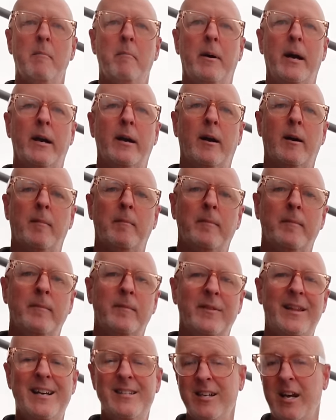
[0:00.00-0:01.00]
But um,
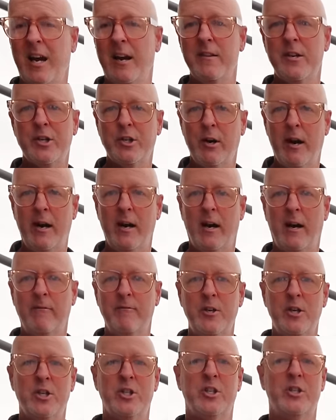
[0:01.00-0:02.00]
that's kind of the
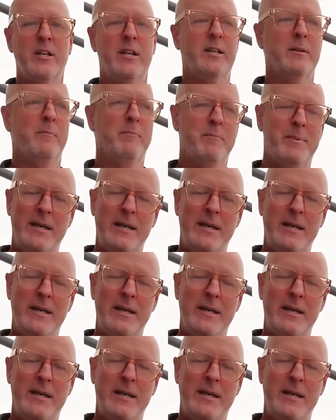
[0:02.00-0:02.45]
trade-off. You just need to